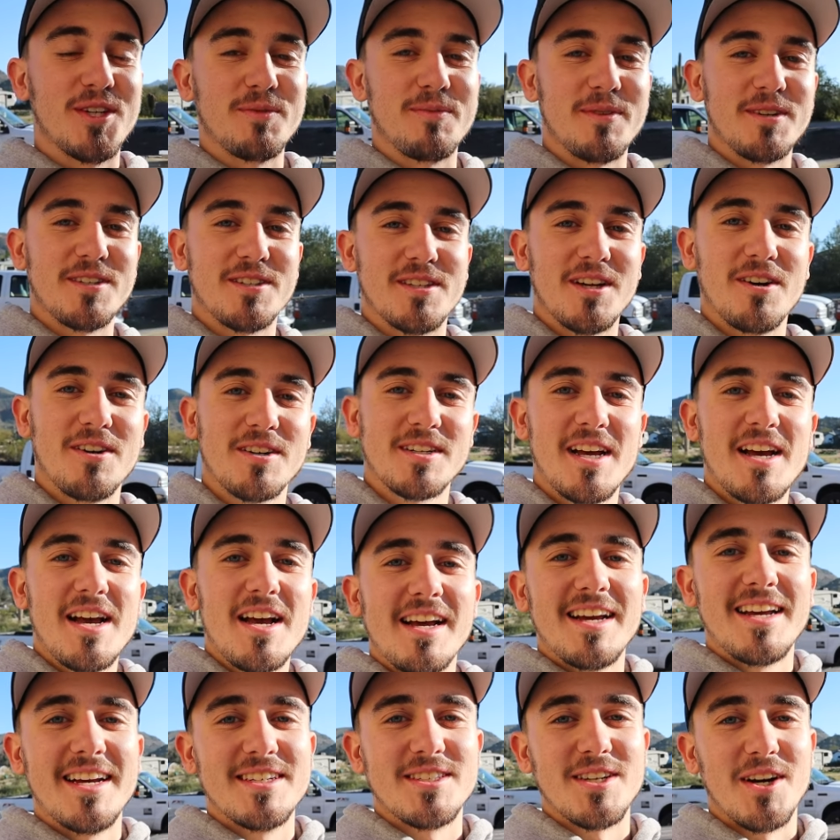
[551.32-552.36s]
super stoked.
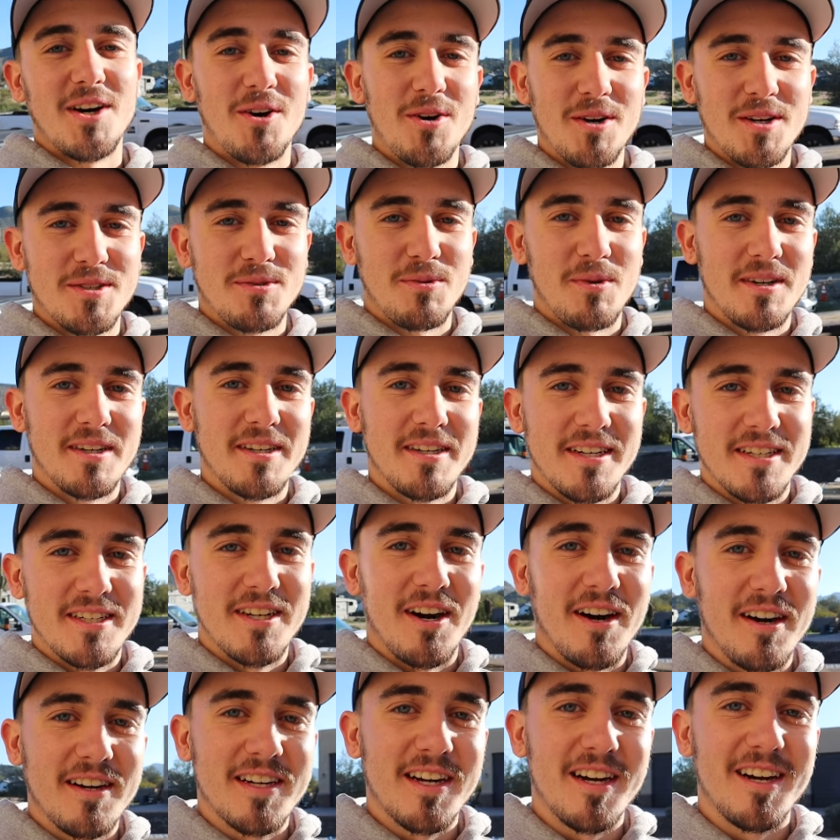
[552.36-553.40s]
He's always wanted a
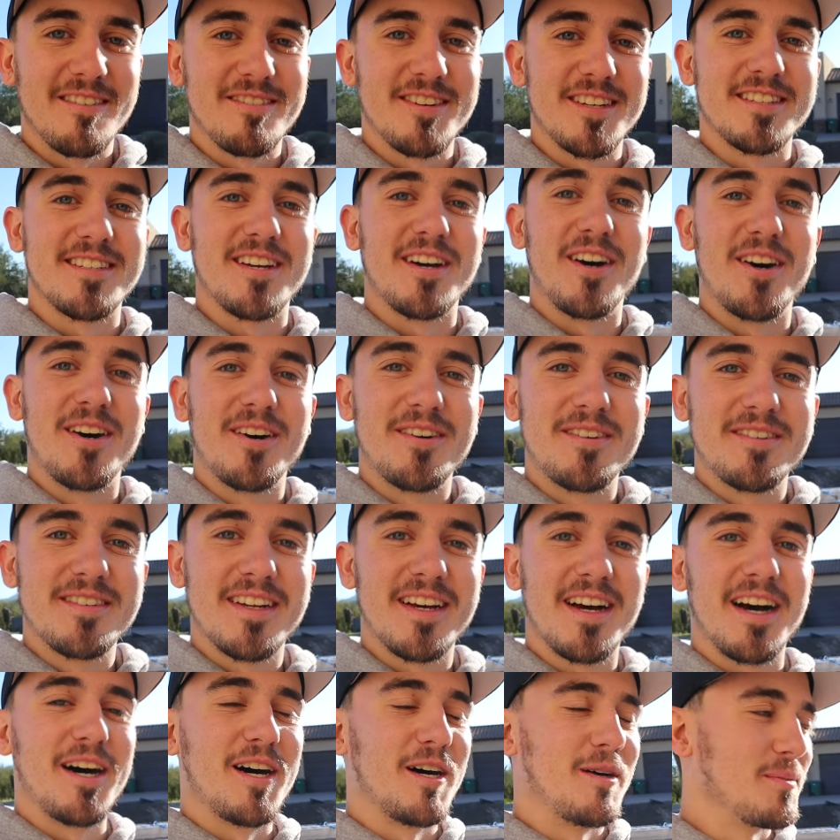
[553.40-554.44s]
dog of his
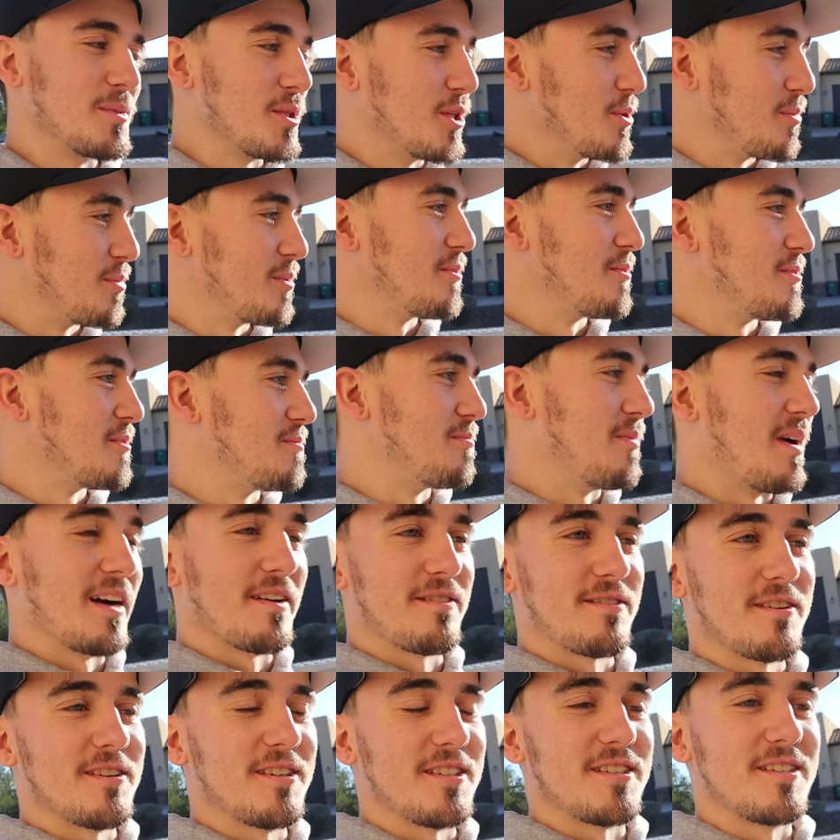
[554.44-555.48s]
own. Cooper was my
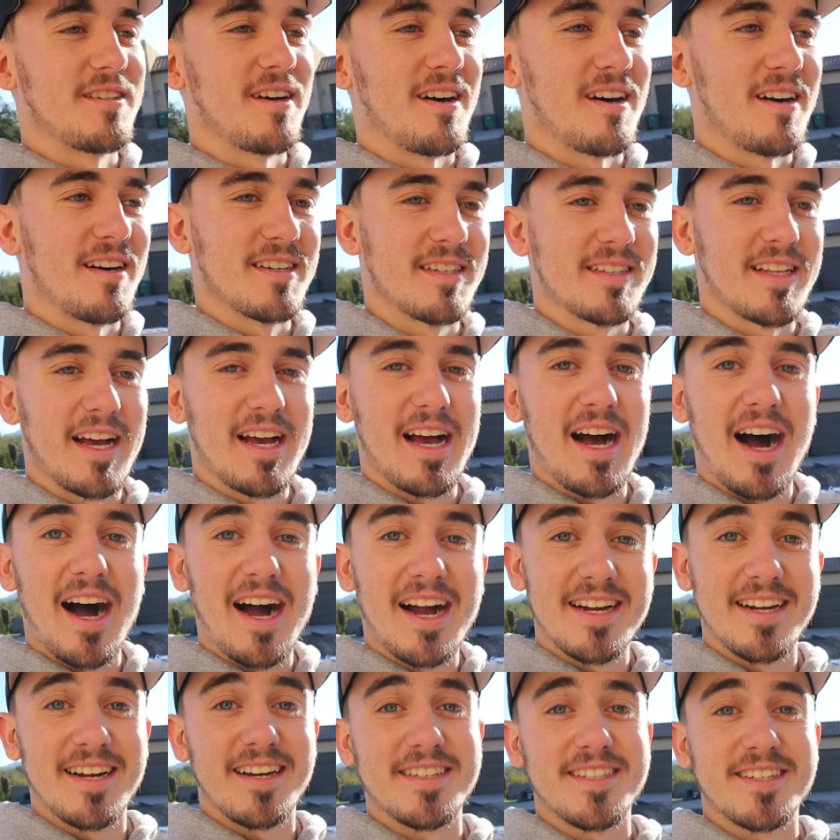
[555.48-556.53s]
first dog that
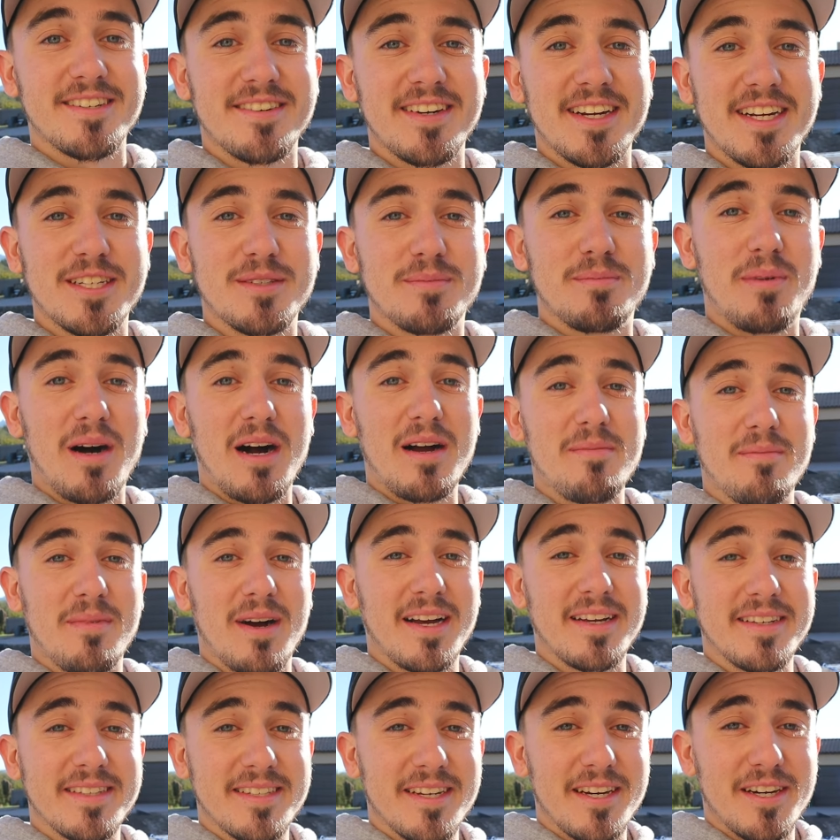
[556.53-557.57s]
I got to raise by
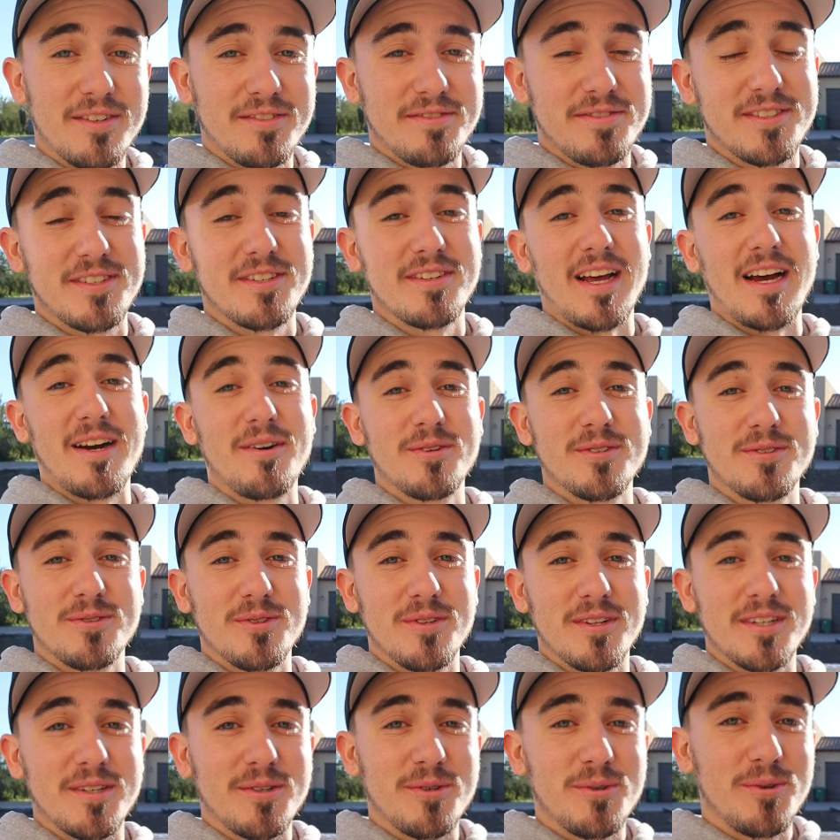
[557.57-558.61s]
myself, so that was
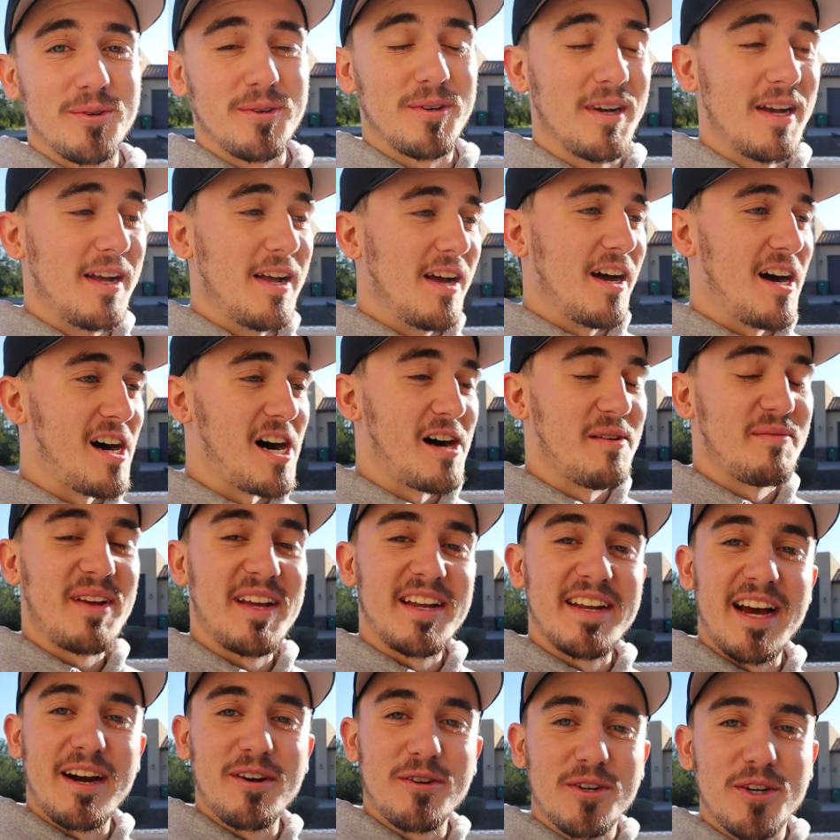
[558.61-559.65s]
really cool.
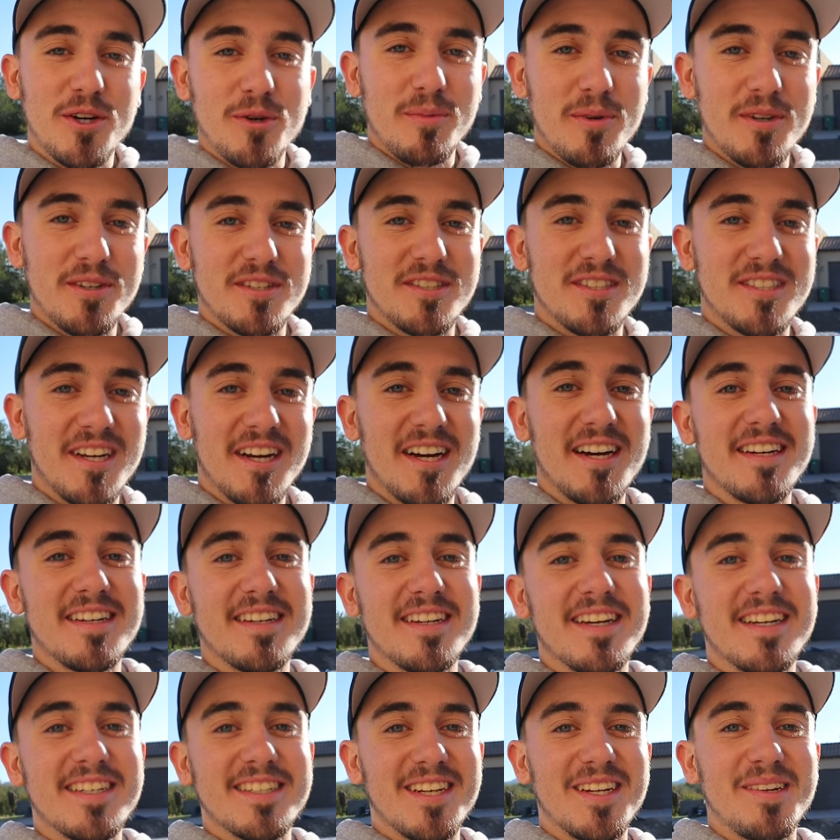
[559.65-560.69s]
And now Cooper's
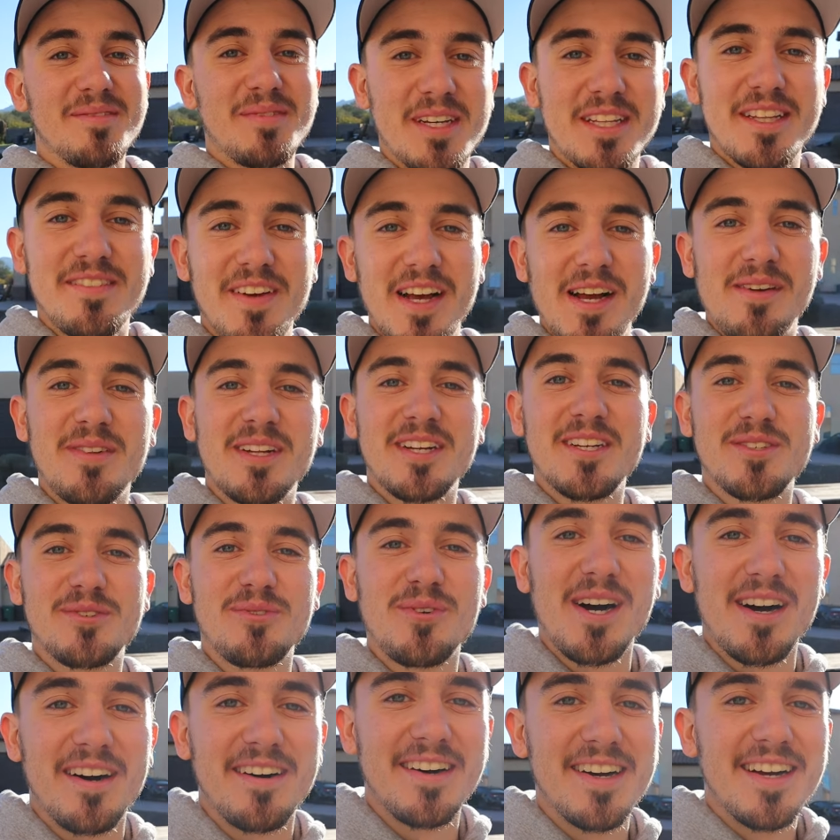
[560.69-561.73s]
son is going to be in the family as
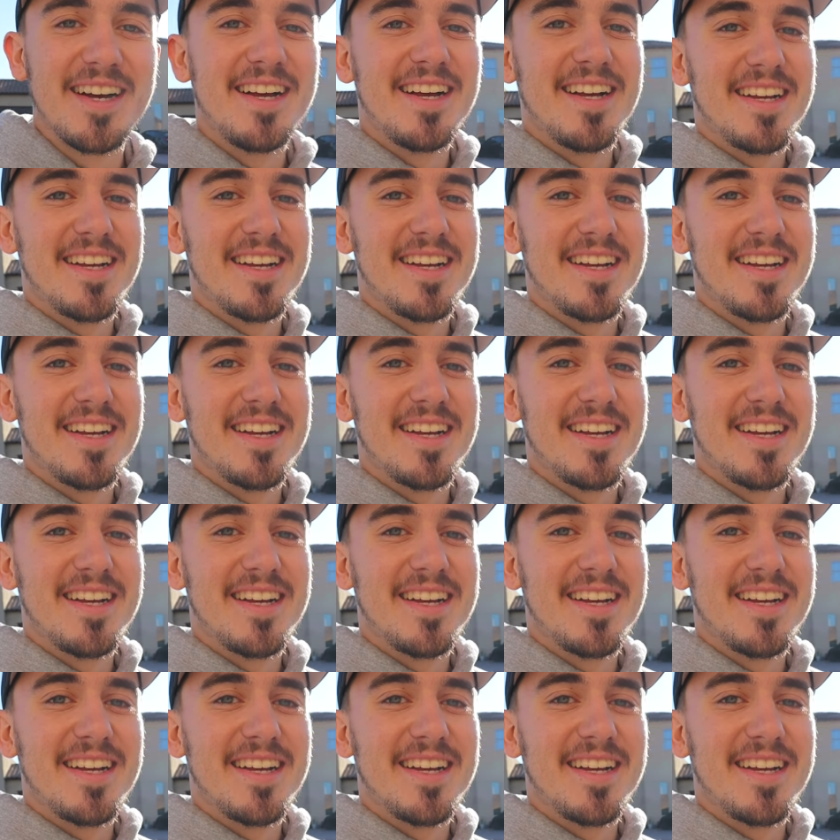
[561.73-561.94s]
well,